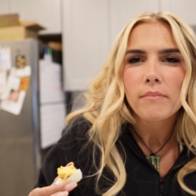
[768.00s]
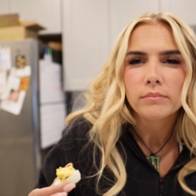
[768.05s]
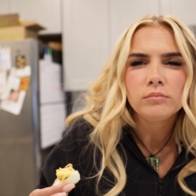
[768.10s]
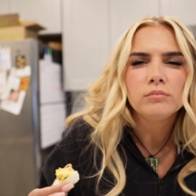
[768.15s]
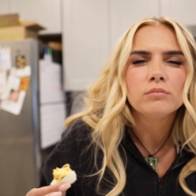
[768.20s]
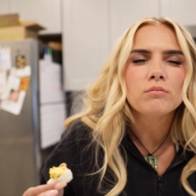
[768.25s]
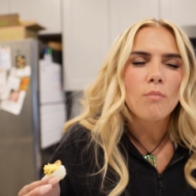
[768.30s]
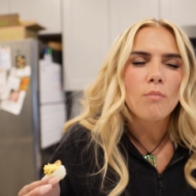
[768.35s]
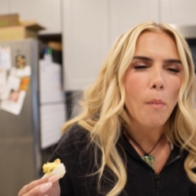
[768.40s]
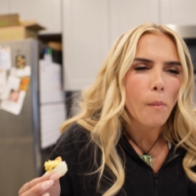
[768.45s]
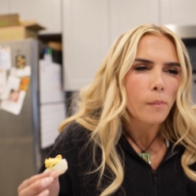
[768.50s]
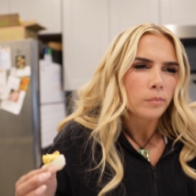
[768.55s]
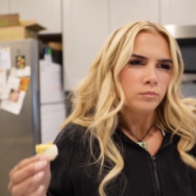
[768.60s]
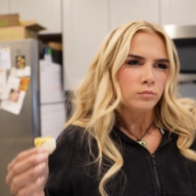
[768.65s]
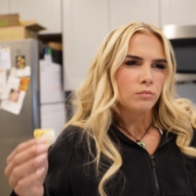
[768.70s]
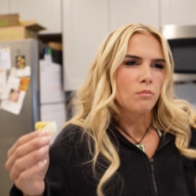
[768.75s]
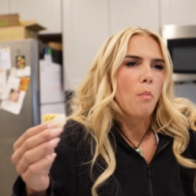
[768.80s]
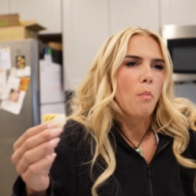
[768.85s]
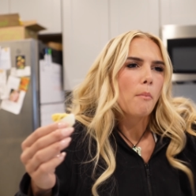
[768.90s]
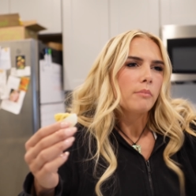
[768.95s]
Mm,
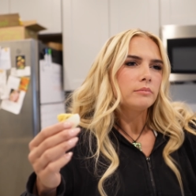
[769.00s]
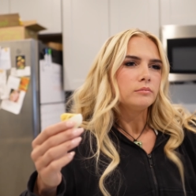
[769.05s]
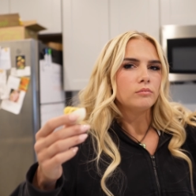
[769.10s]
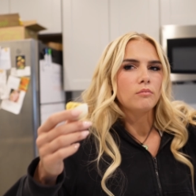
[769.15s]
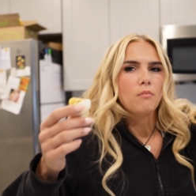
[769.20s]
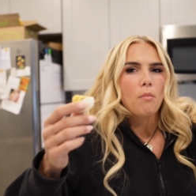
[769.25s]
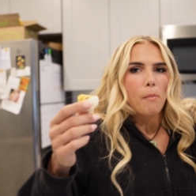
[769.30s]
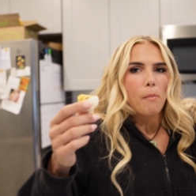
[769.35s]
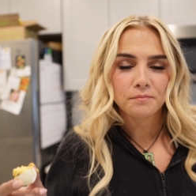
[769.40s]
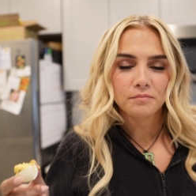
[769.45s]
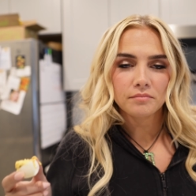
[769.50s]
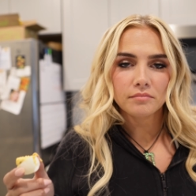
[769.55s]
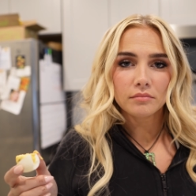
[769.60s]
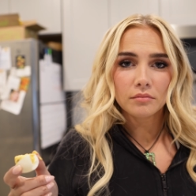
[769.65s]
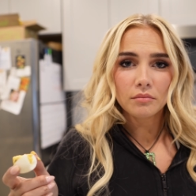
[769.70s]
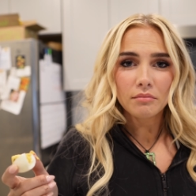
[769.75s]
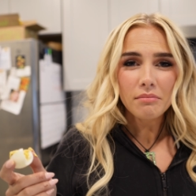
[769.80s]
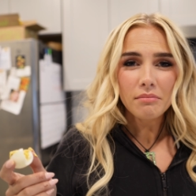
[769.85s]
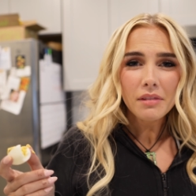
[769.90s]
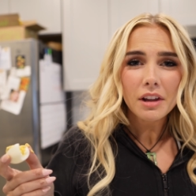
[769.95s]
mm, mm.
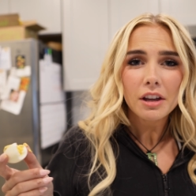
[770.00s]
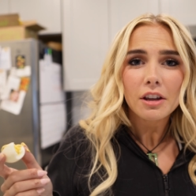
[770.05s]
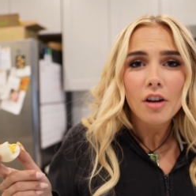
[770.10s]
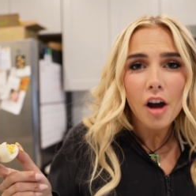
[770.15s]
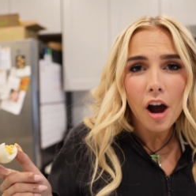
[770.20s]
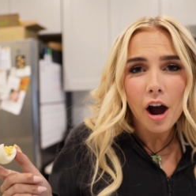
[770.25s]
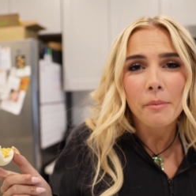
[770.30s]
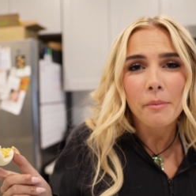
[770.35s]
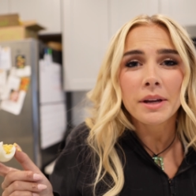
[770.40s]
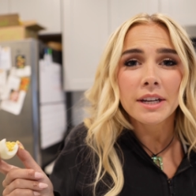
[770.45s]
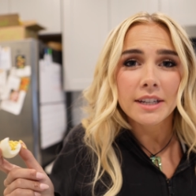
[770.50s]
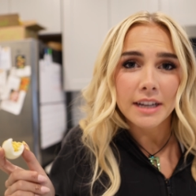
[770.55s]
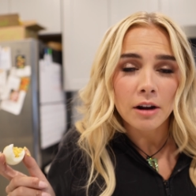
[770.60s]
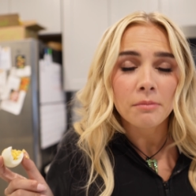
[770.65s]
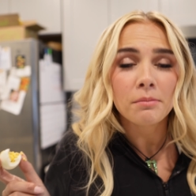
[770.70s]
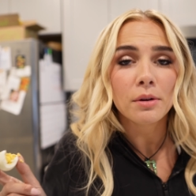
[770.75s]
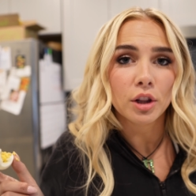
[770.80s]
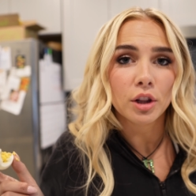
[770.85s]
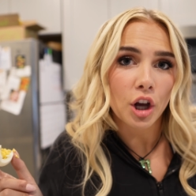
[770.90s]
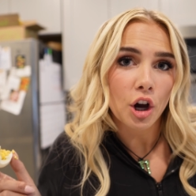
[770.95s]
Comment
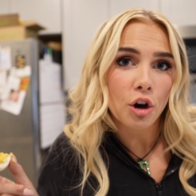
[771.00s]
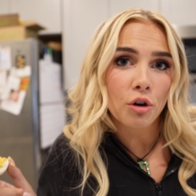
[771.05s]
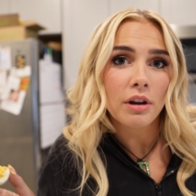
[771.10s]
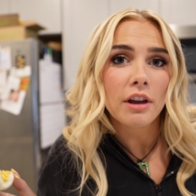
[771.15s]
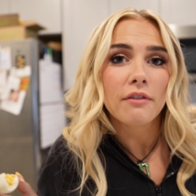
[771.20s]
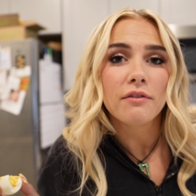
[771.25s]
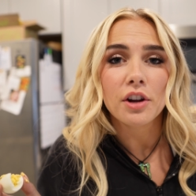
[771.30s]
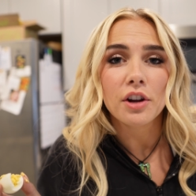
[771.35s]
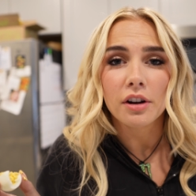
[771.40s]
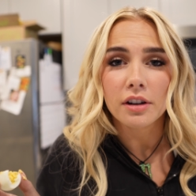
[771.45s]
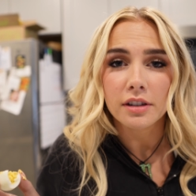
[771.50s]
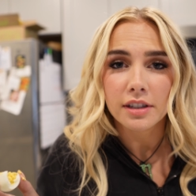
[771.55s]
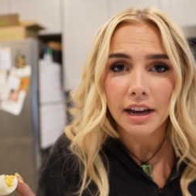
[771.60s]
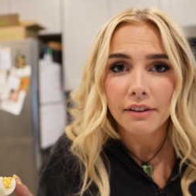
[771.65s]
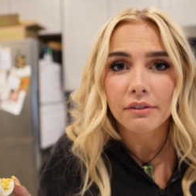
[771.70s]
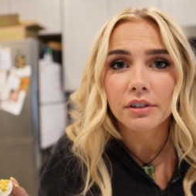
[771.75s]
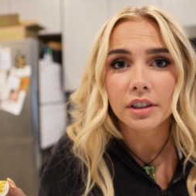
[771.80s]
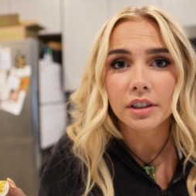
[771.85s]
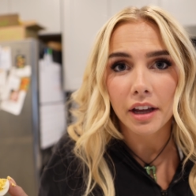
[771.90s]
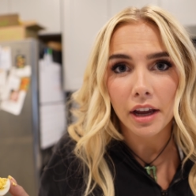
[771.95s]
down below if you're a
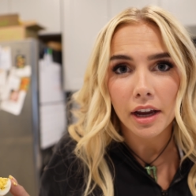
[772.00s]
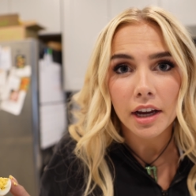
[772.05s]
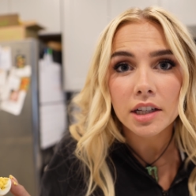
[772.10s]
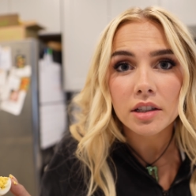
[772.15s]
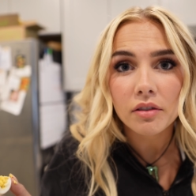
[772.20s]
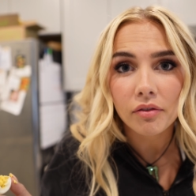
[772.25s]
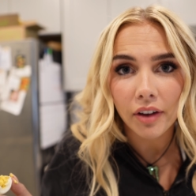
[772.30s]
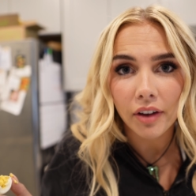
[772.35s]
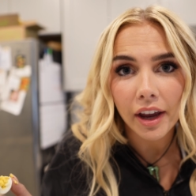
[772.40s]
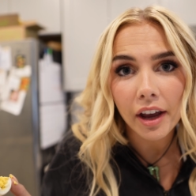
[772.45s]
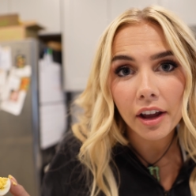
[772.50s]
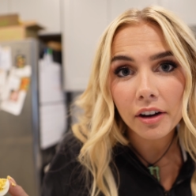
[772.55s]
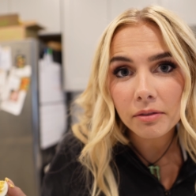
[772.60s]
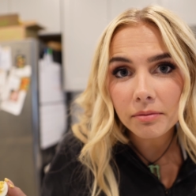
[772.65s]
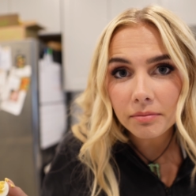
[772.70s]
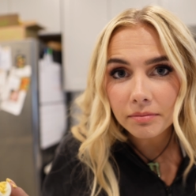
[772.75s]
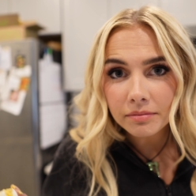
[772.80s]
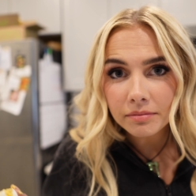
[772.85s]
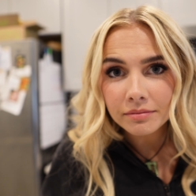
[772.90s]
deviled eggs fan.